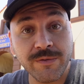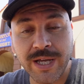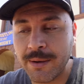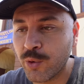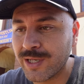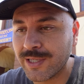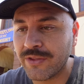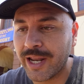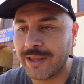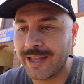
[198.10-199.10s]
of time to extend
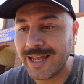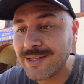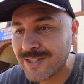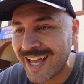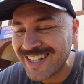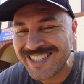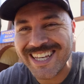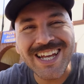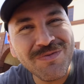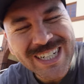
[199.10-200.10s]
the daily incense,
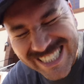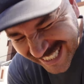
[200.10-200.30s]
and we